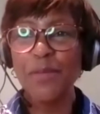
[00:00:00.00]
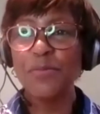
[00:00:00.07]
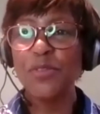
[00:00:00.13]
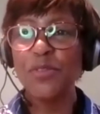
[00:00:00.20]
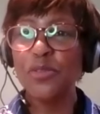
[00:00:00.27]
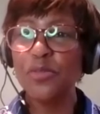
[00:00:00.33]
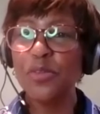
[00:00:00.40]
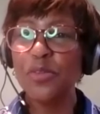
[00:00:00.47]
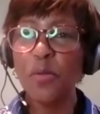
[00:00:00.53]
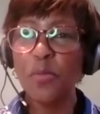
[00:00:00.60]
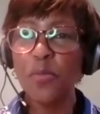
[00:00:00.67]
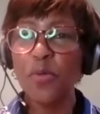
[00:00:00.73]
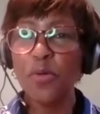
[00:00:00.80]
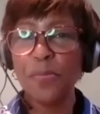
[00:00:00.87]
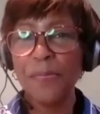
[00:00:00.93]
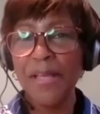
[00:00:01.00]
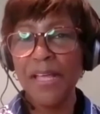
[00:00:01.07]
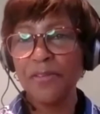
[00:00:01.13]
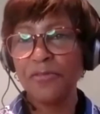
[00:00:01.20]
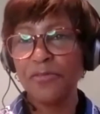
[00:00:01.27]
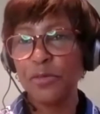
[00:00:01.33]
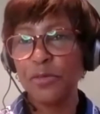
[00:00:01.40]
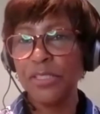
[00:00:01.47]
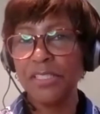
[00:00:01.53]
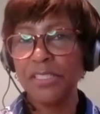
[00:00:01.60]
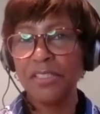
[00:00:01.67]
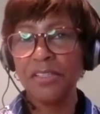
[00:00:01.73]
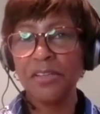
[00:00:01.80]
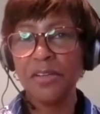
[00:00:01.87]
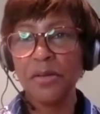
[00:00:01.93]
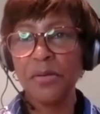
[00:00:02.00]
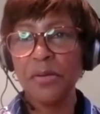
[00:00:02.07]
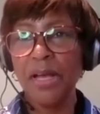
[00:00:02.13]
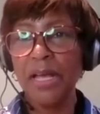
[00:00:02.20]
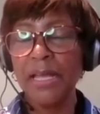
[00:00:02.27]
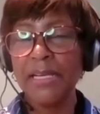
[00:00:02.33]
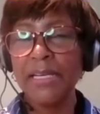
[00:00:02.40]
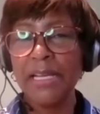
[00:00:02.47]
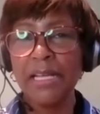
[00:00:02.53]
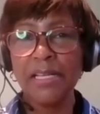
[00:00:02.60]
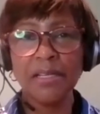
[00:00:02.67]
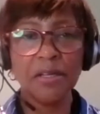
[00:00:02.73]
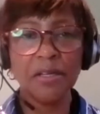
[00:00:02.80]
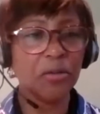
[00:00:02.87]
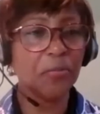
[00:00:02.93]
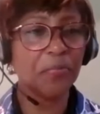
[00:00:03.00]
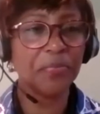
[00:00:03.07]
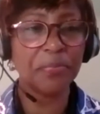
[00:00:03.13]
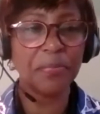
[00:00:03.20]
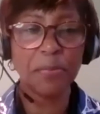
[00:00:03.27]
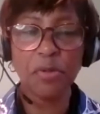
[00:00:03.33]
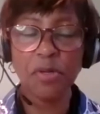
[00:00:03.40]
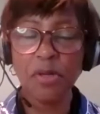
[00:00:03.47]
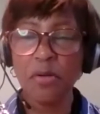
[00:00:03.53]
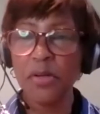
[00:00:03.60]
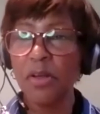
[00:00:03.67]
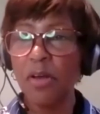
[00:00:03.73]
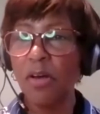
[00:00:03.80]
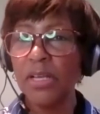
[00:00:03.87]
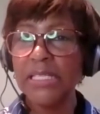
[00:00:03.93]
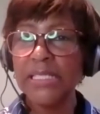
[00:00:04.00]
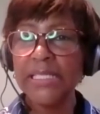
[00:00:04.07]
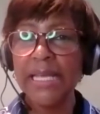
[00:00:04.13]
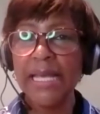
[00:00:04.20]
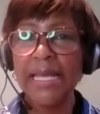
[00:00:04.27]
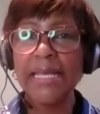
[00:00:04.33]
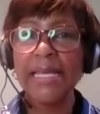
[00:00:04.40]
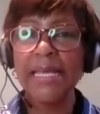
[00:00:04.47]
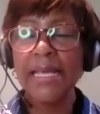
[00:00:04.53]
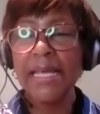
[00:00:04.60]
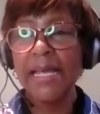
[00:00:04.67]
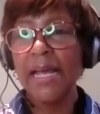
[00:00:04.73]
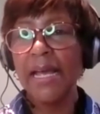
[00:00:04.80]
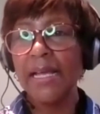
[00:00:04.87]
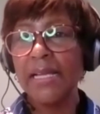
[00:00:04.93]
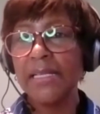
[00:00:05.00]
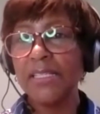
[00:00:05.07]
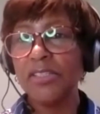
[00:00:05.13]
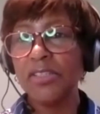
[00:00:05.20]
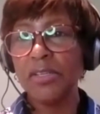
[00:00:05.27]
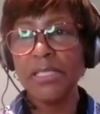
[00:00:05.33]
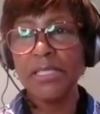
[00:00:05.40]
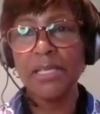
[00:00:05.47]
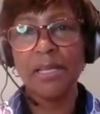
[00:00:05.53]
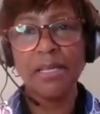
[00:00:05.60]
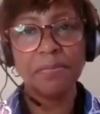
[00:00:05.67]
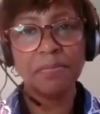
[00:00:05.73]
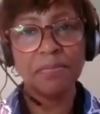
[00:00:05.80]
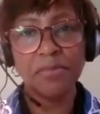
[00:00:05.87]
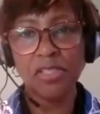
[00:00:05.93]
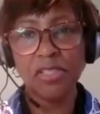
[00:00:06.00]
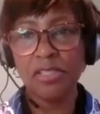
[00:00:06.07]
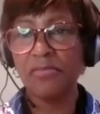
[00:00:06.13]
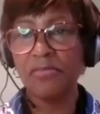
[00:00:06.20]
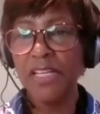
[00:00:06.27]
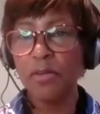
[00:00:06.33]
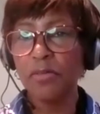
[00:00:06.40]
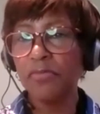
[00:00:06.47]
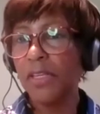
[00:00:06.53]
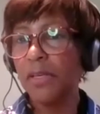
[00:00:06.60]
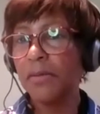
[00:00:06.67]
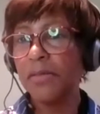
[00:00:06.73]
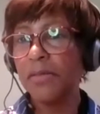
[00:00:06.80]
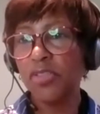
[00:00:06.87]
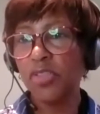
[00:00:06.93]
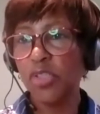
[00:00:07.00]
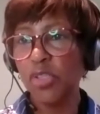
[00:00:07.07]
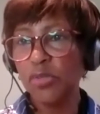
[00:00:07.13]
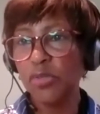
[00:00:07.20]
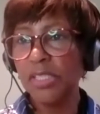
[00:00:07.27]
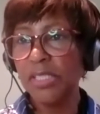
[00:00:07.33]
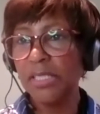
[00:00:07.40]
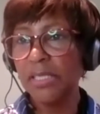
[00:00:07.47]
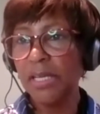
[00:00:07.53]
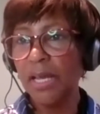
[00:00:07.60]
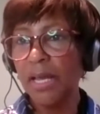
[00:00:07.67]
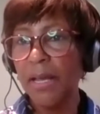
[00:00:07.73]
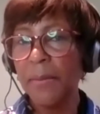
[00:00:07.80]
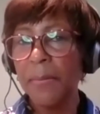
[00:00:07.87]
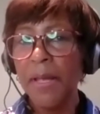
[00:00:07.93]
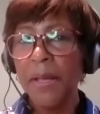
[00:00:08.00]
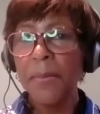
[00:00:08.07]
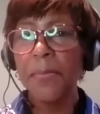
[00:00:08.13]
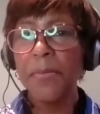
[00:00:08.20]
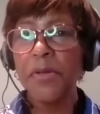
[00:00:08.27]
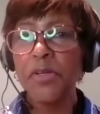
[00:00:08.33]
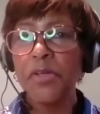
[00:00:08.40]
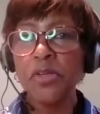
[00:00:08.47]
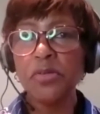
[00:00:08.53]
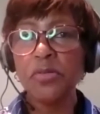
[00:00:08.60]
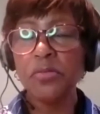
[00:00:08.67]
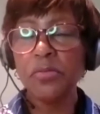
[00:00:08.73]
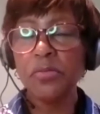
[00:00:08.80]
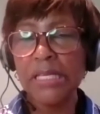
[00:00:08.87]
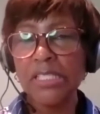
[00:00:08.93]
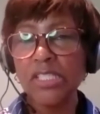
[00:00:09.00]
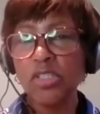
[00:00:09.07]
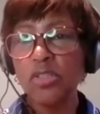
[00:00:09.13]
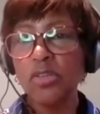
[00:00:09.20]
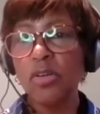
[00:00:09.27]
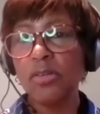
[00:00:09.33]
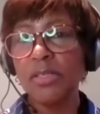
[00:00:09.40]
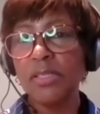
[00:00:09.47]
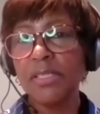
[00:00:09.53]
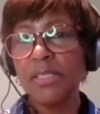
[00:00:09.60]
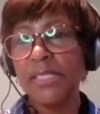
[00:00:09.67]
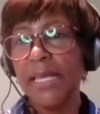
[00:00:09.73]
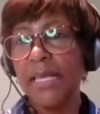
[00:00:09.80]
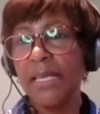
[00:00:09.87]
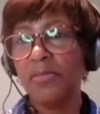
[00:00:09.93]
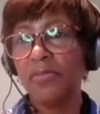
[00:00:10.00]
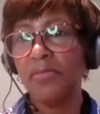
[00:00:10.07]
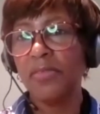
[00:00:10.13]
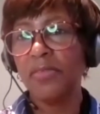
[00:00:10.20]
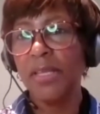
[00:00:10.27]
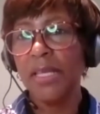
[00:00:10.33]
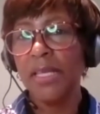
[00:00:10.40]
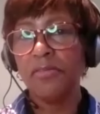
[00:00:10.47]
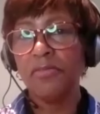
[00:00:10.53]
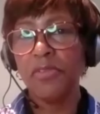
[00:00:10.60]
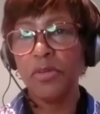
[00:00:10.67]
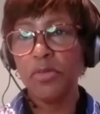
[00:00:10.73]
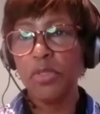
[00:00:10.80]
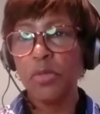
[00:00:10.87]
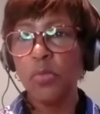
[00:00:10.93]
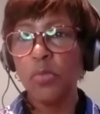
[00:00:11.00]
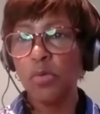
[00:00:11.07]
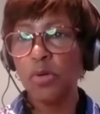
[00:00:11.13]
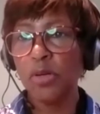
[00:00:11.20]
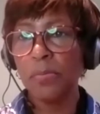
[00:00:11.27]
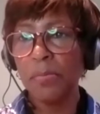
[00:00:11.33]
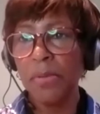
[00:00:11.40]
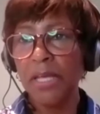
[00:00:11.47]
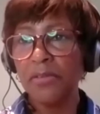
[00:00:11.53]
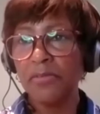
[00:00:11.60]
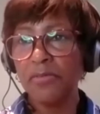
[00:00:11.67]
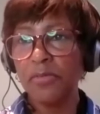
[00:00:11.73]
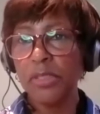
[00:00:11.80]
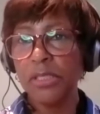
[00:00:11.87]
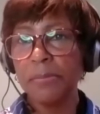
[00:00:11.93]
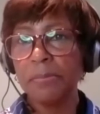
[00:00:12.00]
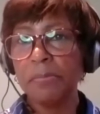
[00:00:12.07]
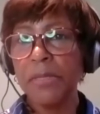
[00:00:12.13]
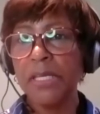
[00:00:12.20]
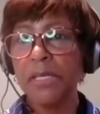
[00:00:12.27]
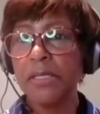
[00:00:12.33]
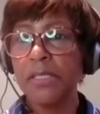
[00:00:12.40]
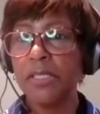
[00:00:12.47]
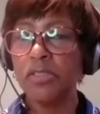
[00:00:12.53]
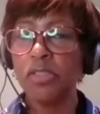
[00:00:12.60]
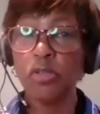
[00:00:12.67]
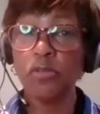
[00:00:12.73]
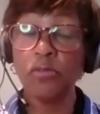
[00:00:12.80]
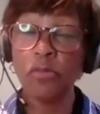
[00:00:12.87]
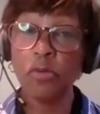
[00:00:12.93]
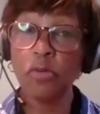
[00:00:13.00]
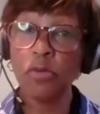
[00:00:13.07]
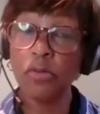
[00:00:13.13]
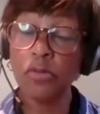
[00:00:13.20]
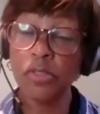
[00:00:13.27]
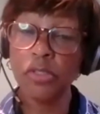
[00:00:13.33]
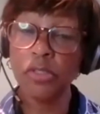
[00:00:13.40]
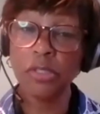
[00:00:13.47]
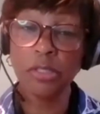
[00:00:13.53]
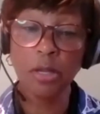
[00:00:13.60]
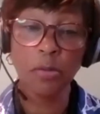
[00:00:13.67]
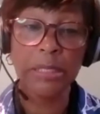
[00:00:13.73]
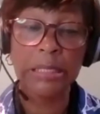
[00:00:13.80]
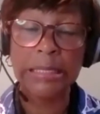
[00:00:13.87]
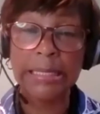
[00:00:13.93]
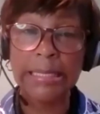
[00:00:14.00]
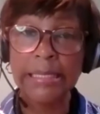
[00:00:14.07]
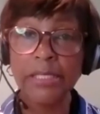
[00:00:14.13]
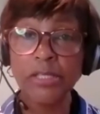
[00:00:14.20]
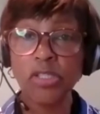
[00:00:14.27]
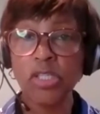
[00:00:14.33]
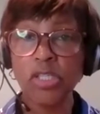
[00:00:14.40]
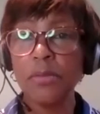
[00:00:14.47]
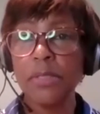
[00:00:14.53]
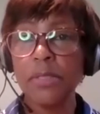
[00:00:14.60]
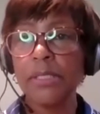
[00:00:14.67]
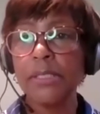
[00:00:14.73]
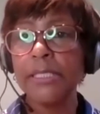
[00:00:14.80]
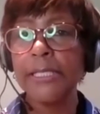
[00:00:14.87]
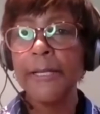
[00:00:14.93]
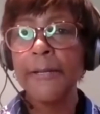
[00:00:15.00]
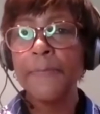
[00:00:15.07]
Do not walk barefoot, and people go on holiday and it's like, just fling off those shoes. But it's not safe for you to walk barefoot because, as you've so clearly shown us,